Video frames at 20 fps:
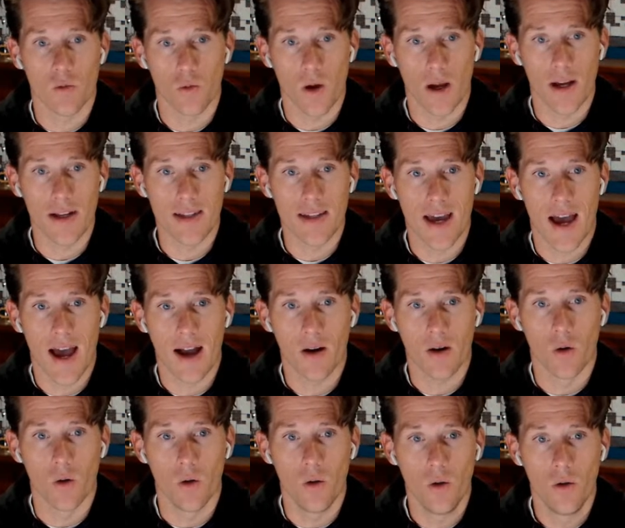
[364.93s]
at right
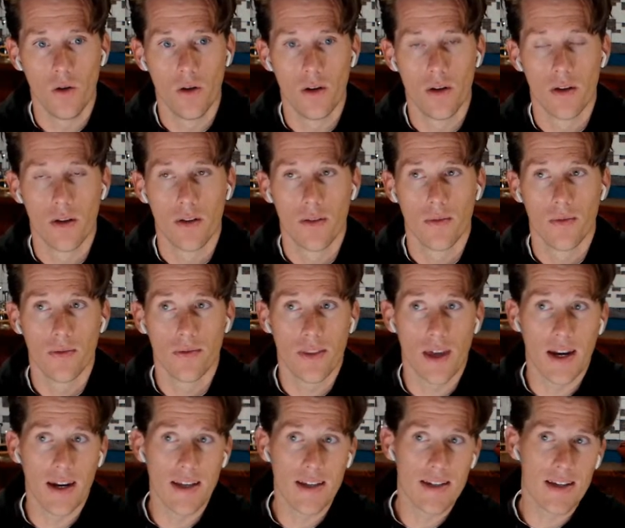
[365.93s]
tackle,
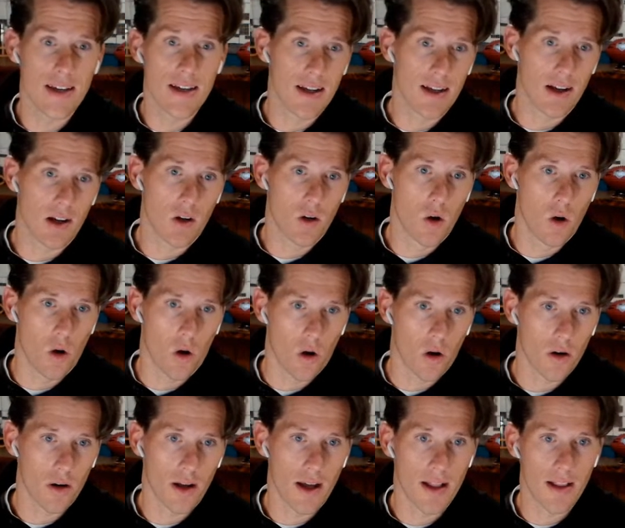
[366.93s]
then he's in at
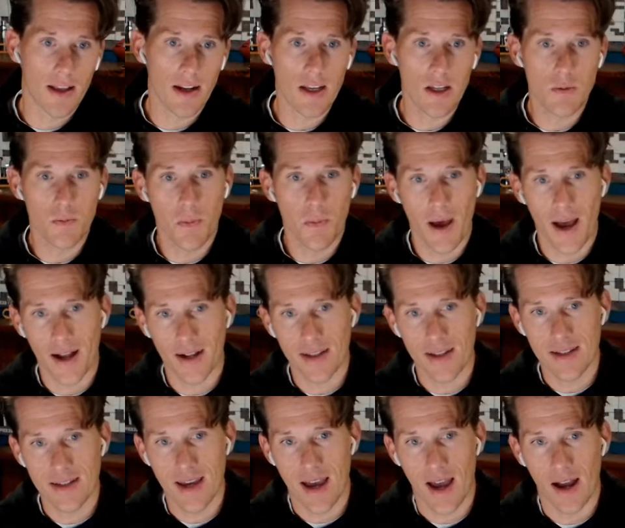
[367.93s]
guard, and then he's back
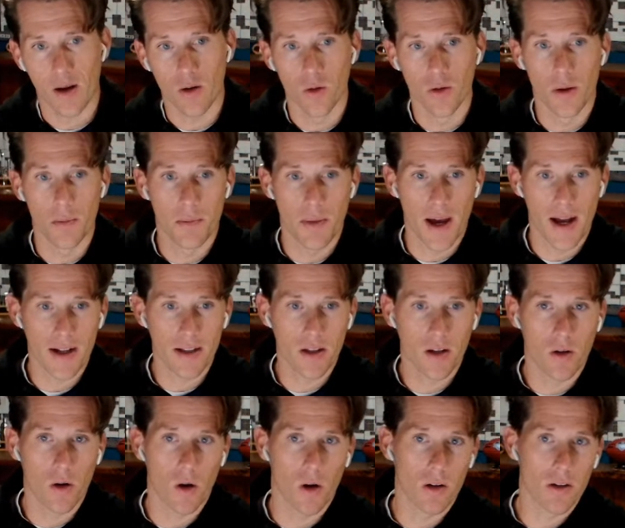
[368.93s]
to tackle, then back
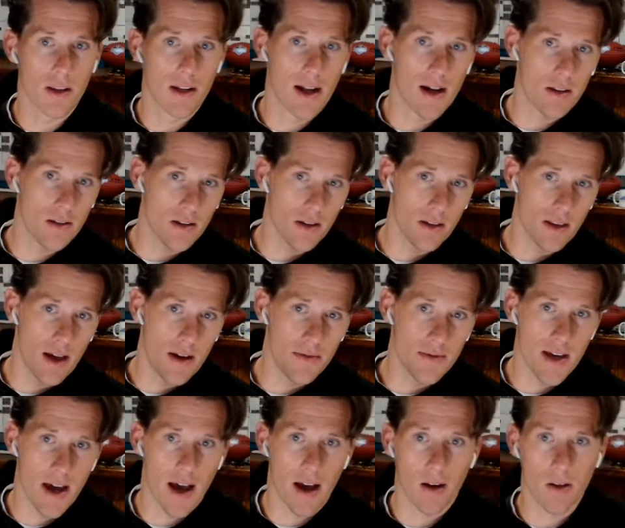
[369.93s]
to guard, then out to
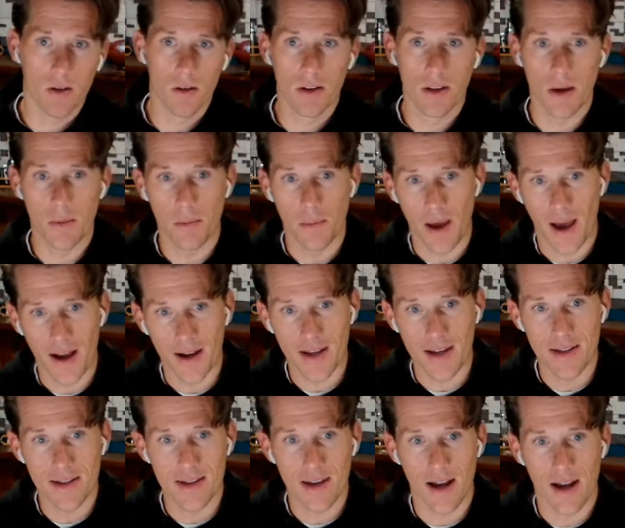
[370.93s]
left tackle, and then back
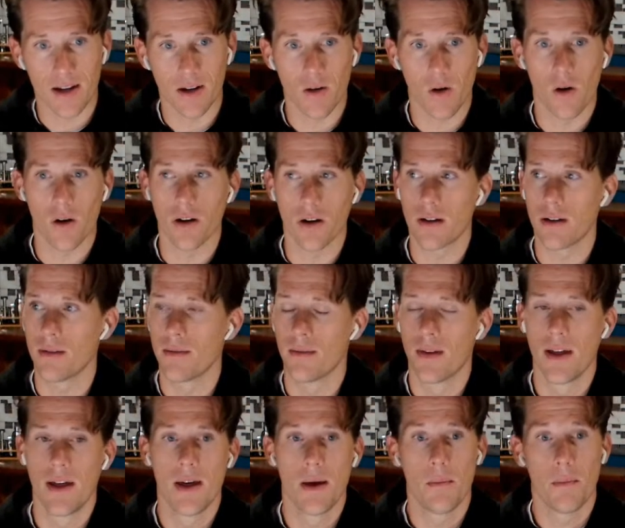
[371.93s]
inside to guard,
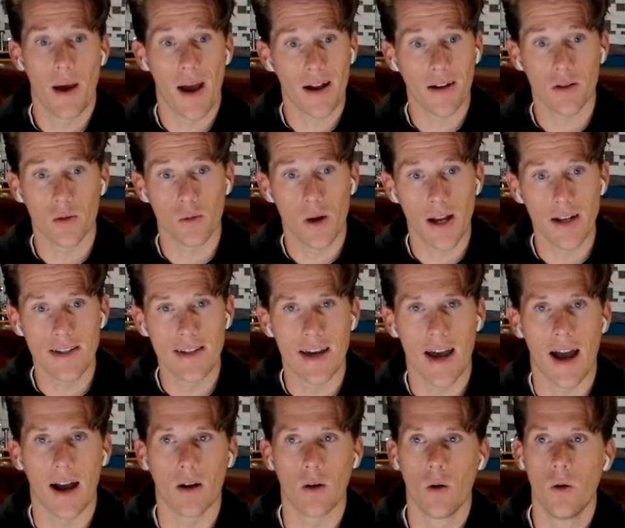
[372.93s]
back to right
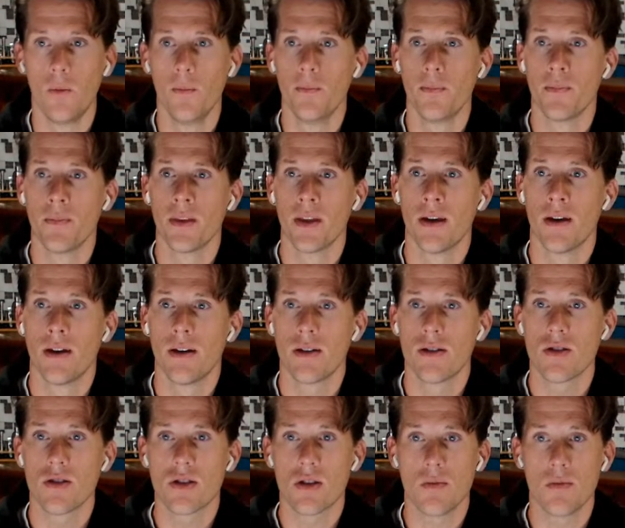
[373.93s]
tackle.
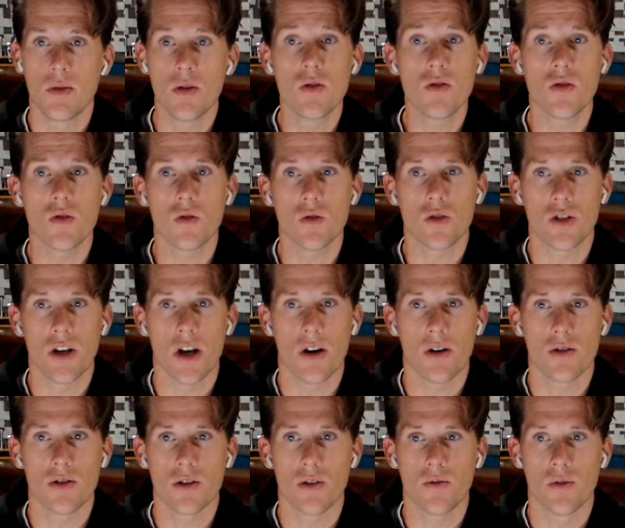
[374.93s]
Just the musical
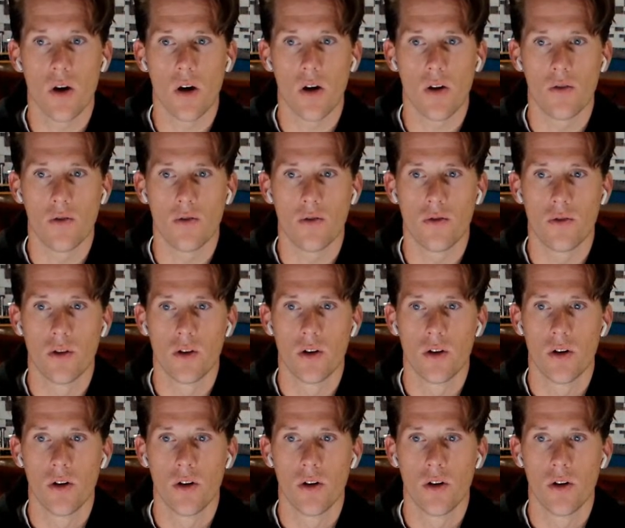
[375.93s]
chairs of